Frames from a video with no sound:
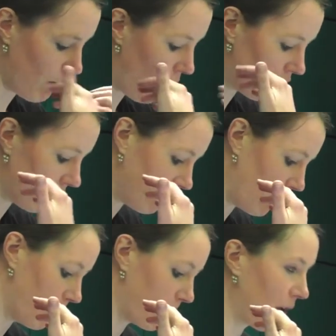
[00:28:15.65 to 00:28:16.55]
moral
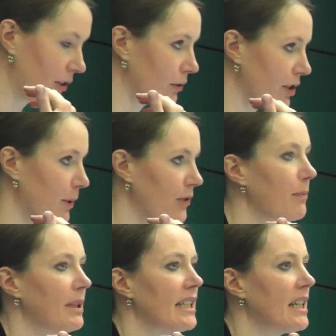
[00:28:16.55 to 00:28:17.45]
reform and personal
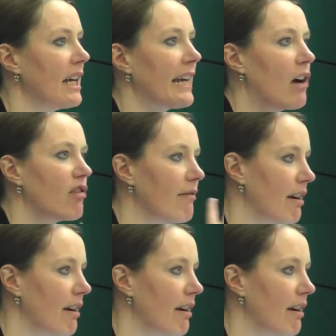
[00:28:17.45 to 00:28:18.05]
responsibility and outright